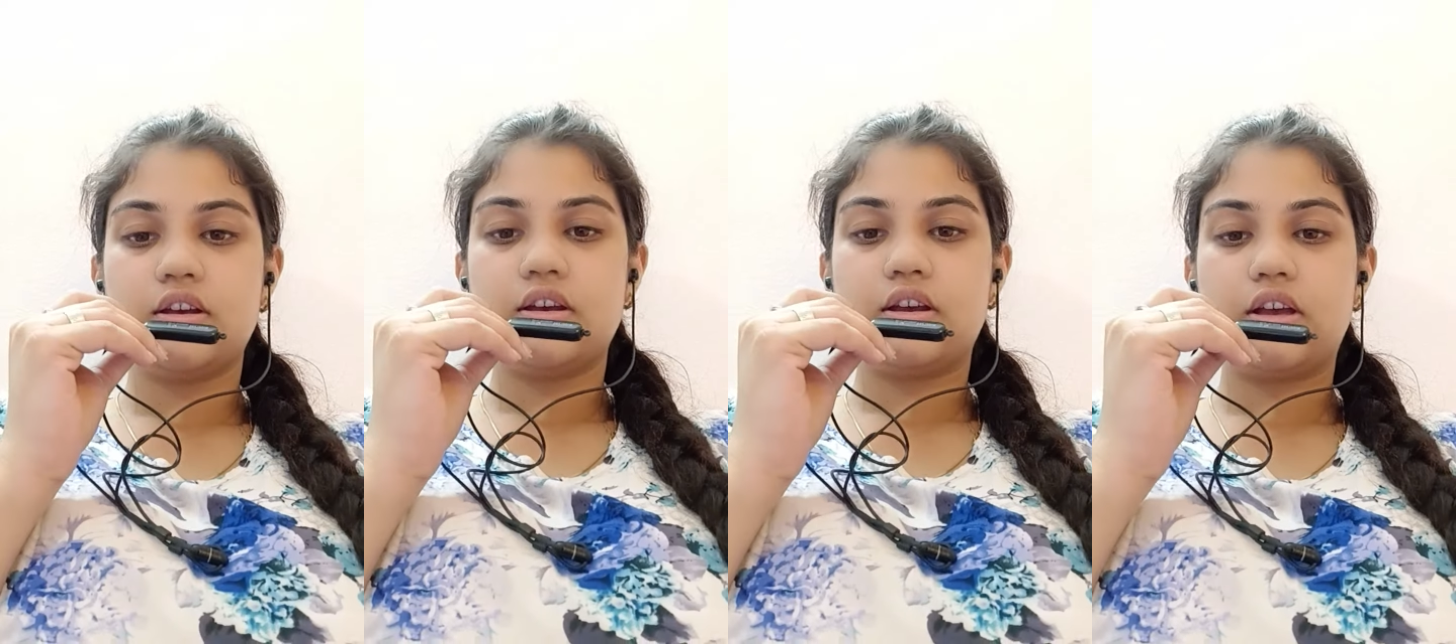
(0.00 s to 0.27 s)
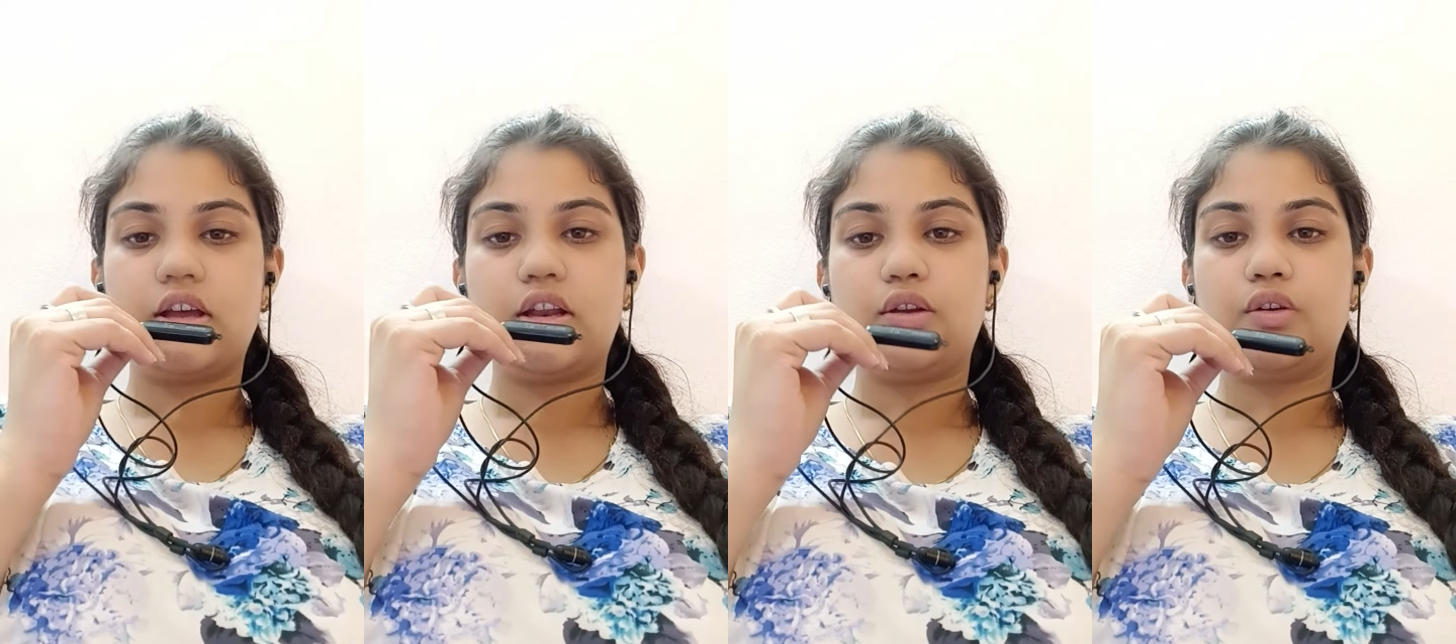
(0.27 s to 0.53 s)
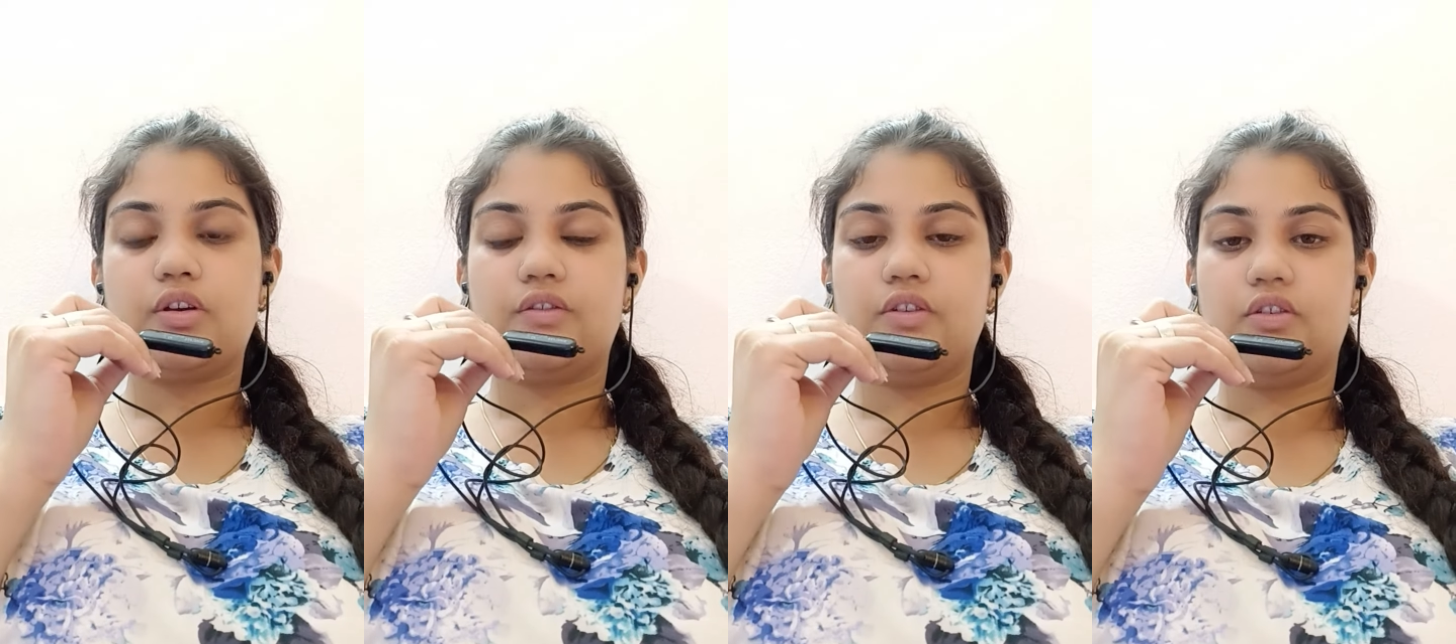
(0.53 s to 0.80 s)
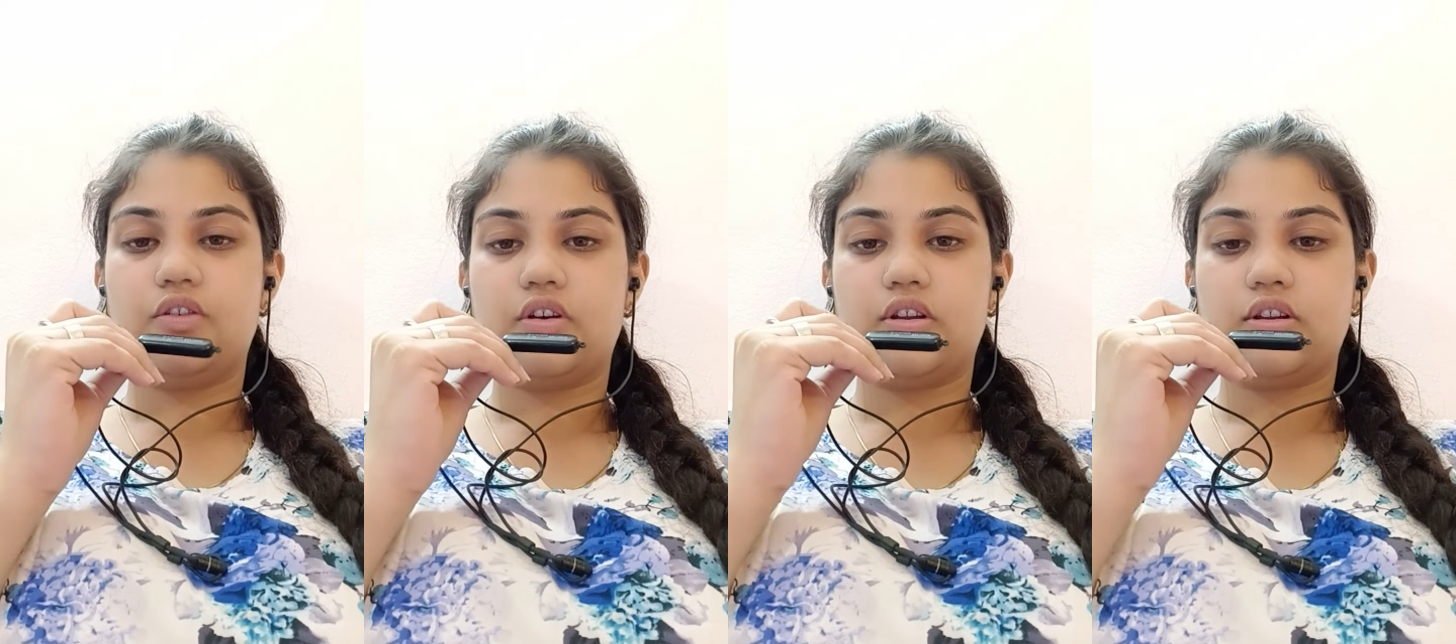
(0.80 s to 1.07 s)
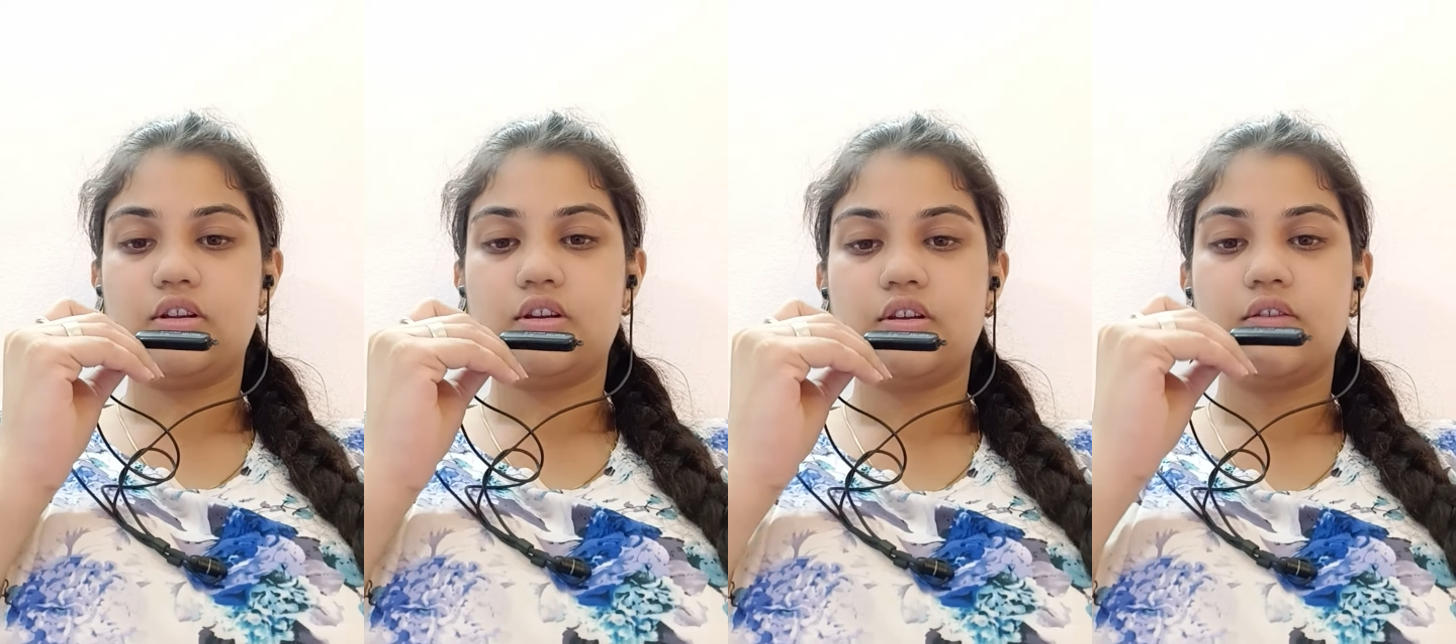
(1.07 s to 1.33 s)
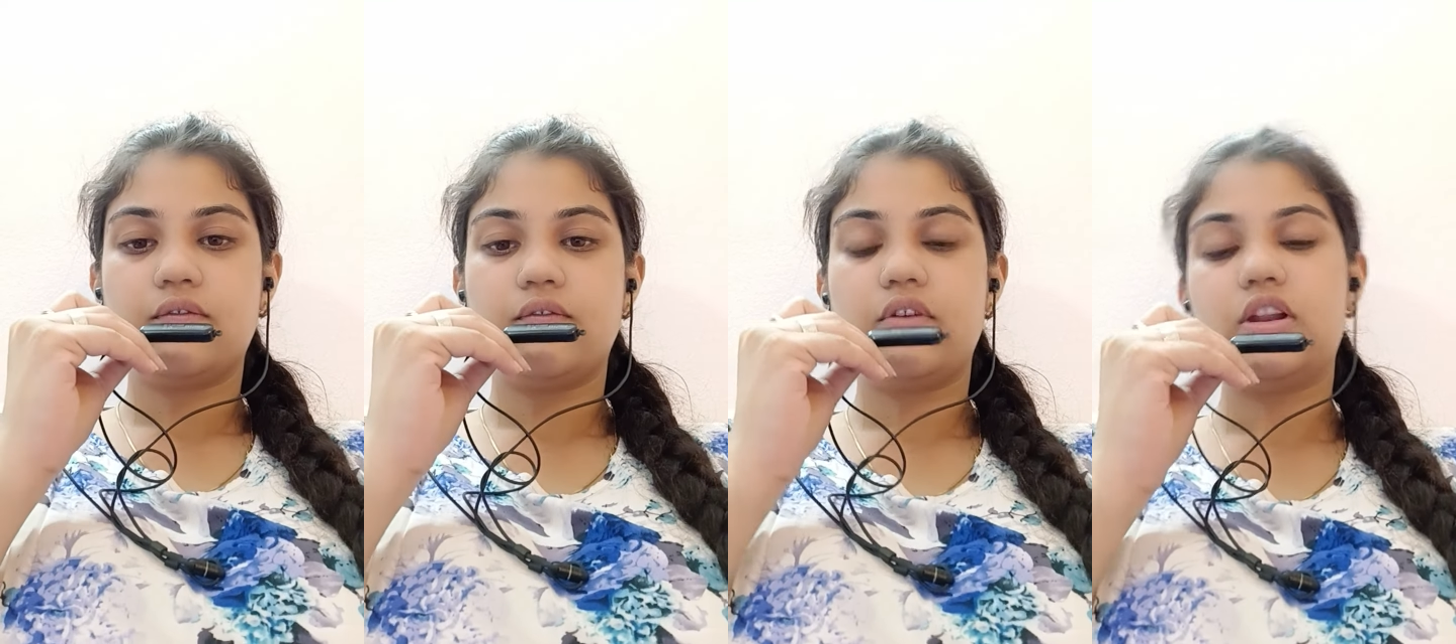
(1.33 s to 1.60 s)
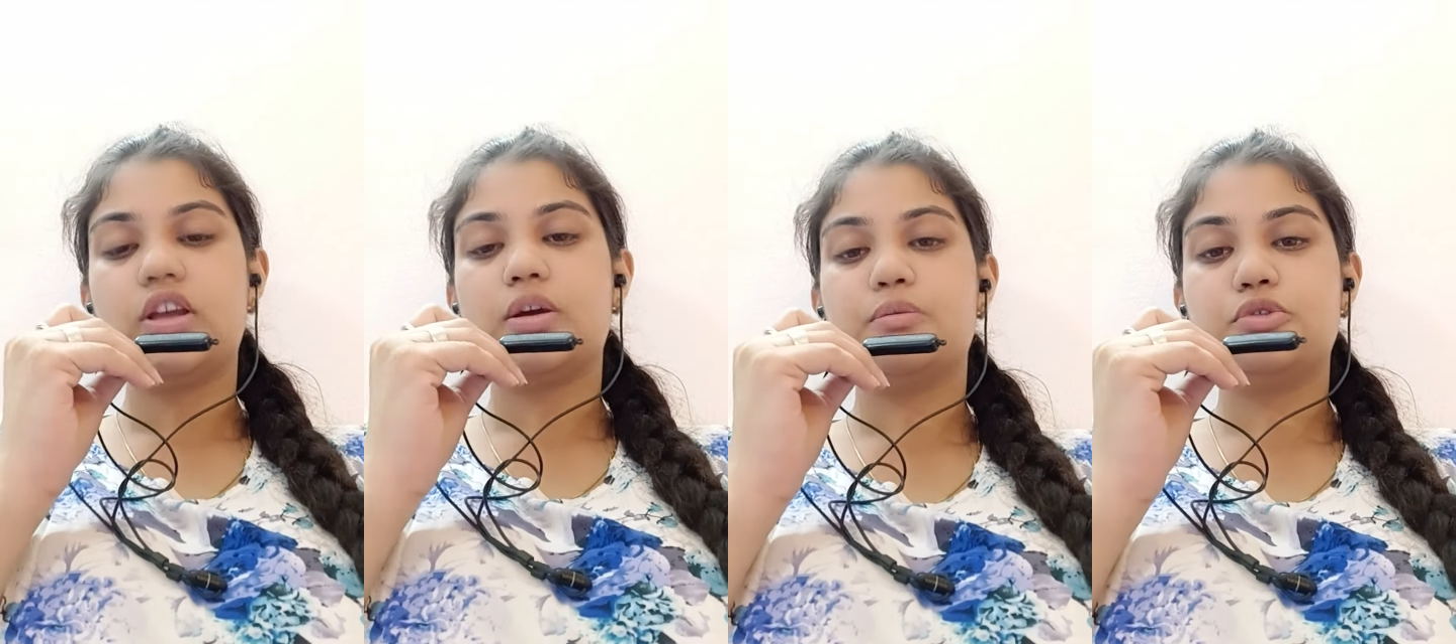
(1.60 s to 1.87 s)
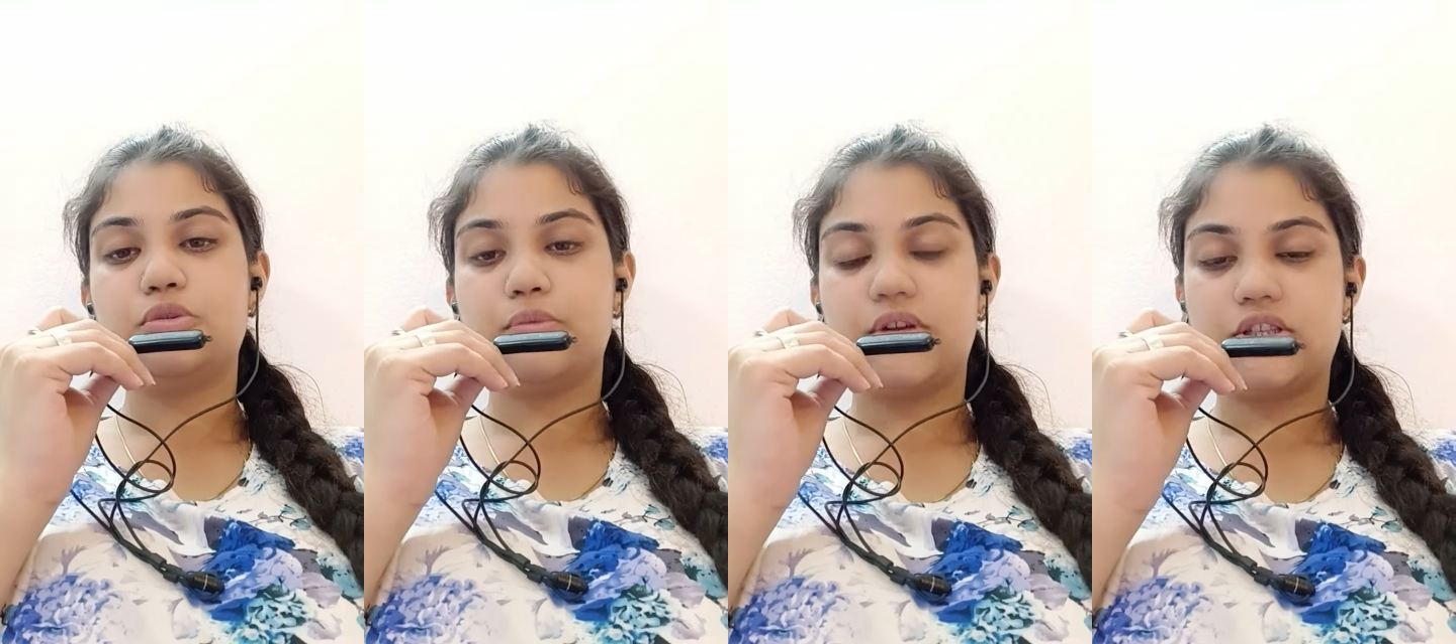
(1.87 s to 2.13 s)
Hello everyone, welcome
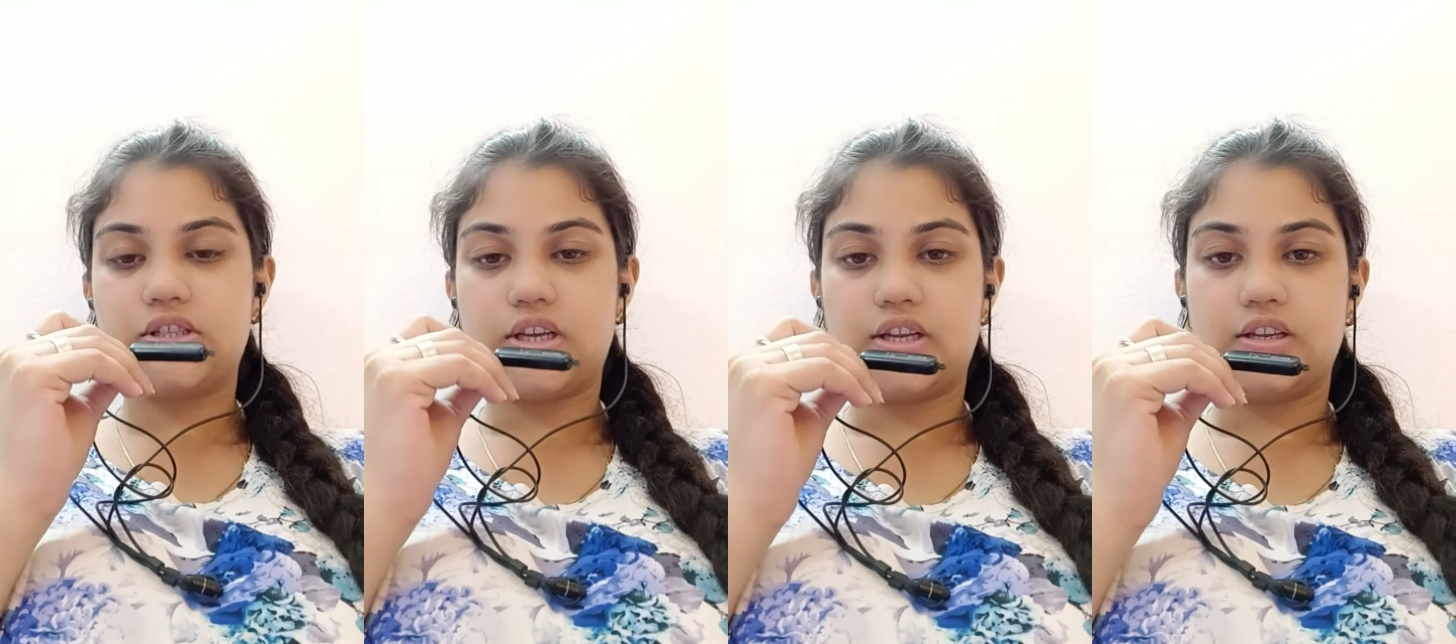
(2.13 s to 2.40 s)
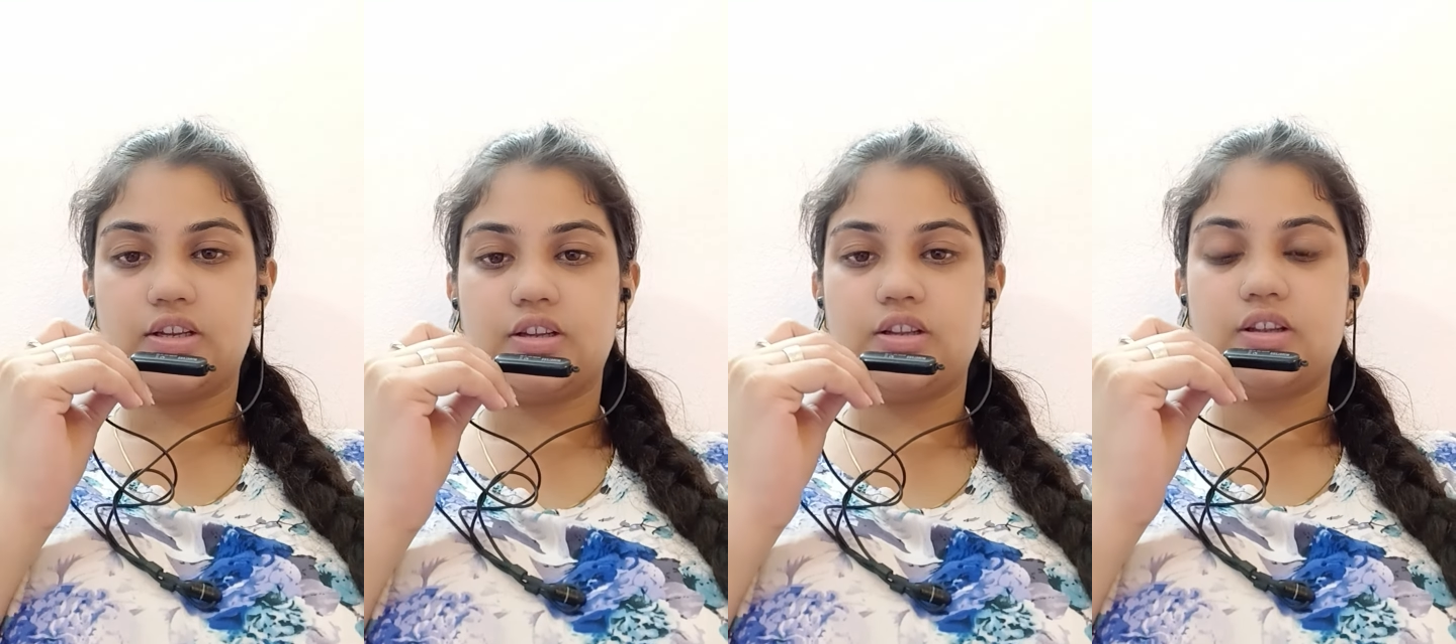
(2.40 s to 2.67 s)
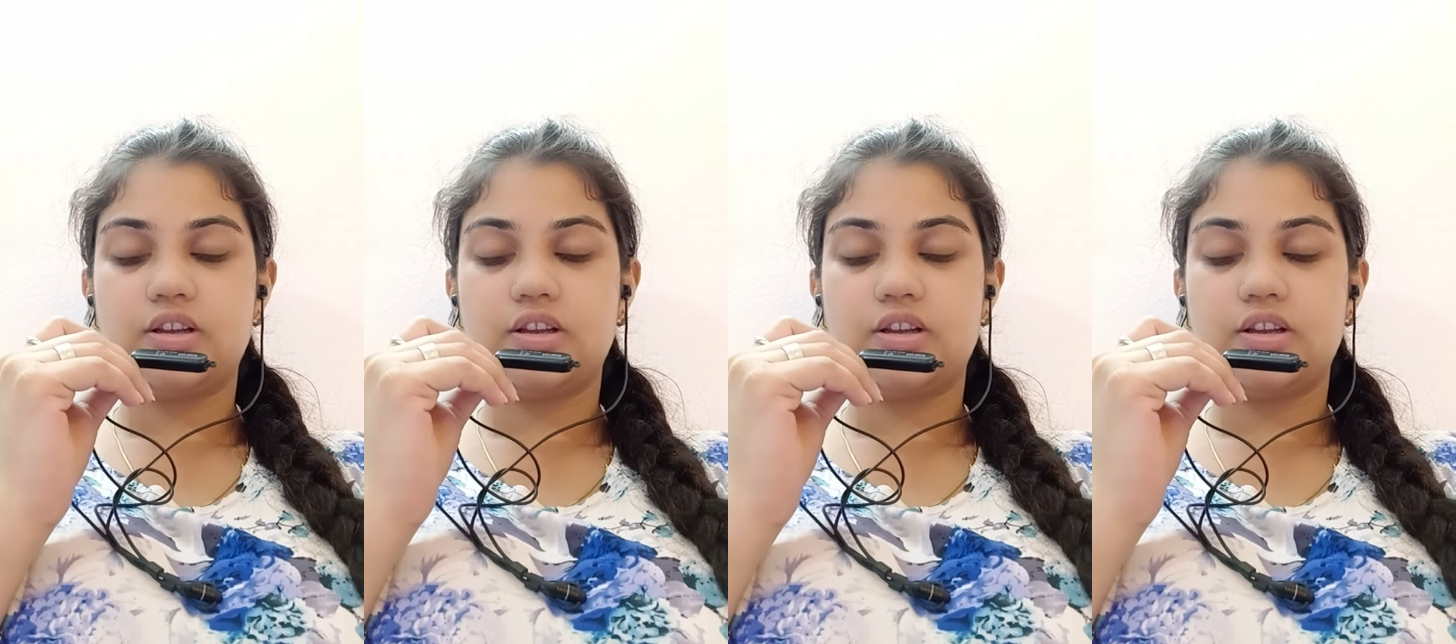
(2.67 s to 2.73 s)
to my channel.